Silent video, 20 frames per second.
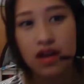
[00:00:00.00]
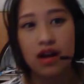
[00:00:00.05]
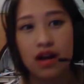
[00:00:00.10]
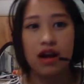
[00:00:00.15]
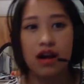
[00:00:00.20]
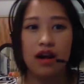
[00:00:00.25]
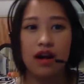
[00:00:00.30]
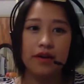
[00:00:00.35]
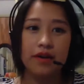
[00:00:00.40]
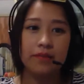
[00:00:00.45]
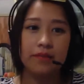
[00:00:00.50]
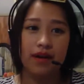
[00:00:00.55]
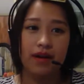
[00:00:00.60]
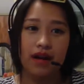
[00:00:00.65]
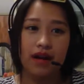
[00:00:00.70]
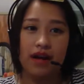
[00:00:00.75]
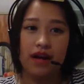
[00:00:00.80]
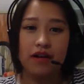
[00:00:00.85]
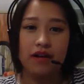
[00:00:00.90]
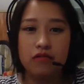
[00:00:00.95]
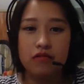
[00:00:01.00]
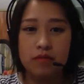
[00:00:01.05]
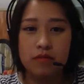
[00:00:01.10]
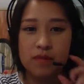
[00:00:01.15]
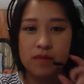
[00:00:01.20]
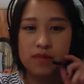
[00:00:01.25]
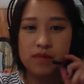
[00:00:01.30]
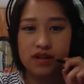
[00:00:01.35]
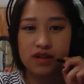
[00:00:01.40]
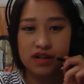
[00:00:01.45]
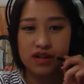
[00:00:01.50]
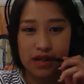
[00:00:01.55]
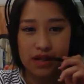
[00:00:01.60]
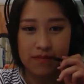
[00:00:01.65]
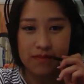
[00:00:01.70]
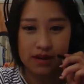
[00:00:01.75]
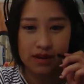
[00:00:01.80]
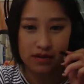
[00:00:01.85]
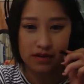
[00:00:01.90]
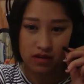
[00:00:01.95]
I don't remember because I
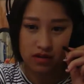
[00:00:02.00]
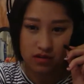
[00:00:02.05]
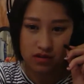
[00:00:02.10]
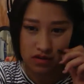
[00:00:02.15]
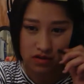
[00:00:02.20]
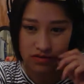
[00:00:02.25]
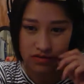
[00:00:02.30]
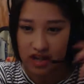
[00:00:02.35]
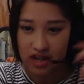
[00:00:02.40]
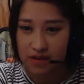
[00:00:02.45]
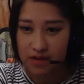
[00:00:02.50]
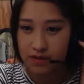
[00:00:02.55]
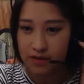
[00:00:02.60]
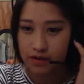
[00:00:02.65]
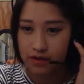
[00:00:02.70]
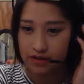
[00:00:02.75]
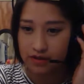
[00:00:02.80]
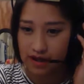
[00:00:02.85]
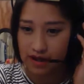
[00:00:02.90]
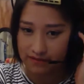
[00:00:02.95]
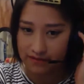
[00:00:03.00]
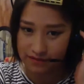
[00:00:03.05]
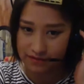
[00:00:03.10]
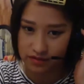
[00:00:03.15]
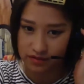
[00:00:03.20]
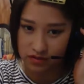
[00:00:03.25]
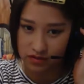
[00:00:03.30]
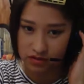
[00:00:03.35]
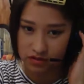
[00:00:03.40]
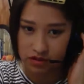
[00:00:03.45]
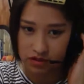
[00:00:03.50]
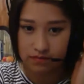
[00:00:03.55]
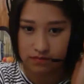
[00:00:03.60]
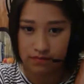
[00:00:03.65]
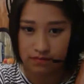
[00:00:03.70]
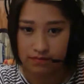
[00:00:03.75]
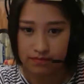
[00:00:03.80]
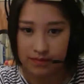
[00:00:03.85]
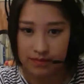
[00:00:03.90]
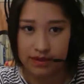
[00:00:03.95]
made it a long time ago. I'd have to look up
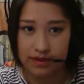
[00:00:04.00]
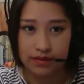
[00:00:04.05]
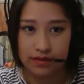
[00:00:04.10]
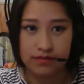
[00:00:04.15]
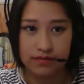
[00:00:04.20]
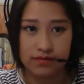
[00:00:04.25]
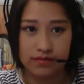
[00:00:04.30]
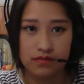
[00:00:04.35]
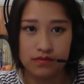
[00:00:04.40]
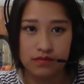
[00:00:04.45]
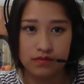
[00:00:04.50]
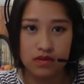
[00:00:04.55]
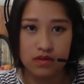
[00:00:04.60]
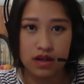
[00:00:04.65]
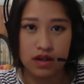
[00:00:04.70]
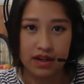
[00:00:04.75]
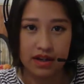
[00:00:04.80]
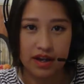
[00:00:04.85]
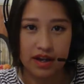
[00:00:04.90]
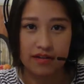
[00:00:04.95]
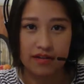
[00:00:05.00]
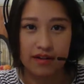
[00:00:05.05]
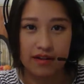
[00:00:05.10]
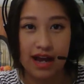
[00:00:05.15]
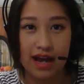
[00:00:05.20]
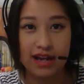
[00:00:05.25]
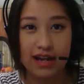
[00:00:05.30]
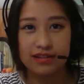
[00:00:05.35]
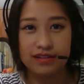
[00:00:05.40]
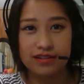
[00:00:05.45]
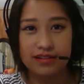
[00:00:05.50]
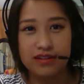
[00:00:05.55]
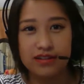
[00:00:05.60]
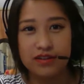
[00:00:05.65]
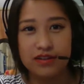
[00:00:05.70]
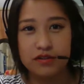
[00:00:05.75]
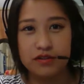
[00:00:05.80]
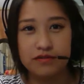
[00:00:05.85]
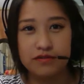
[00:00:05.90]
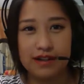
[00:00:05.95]
my account. Actually, let's
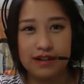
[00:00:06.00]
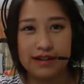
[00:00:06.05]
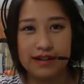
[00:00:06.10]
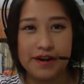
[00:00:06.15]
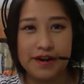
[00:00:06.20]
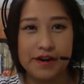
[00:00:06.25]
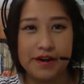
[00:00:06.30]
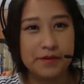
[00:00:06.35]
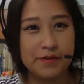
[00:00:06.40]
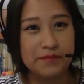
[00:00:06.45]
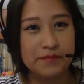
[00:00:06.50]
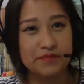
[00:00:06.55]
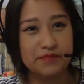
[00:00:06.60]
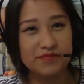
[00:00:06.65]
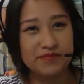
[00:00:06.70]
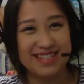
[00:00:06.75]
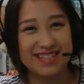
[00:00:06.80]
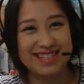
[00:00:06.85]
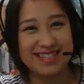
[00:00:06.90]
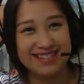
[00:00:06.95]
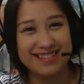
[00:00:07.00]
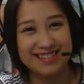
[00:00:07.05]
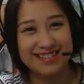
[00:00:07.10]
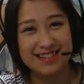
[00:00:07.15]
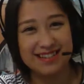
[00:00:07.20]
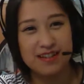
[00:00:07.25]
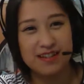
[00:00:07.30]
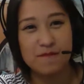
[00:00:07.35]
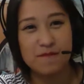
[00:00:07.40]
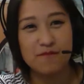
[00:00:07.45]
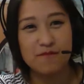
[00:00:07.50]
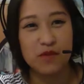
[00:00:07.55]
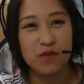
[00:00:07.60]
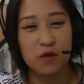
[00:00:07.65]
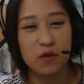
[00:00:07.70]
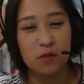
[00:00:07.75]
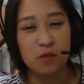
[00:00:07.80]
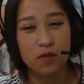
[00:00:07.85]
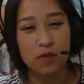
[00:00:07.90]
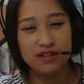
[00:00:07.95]
do it right now.
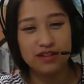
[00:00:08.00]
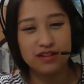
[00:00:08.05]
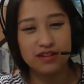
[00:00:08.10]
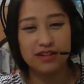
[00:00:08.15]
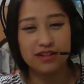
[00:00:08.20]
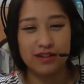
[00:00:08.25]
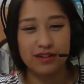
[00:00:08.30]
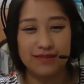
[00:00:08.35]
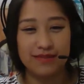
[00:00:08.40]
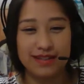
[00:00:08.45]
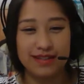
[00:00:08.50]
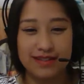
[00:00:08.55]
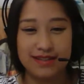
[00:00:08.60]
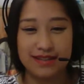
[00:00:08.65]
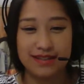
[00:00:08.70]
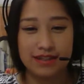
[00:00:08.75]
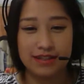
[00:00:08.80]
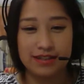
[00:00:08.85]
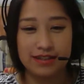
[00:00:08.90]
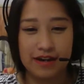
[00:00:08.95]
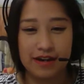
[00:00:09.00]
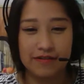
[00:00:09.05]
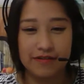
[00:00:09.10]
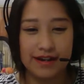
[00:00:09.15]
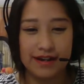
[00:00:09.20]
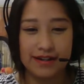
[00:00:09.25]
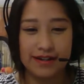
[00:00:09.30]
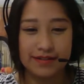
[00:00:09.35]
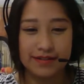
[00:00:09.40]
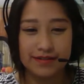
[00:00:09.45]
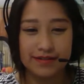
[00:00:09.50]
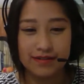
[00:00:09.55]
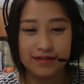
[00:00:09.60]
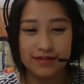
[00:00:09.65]
We're gonna look on my Switch account, guys.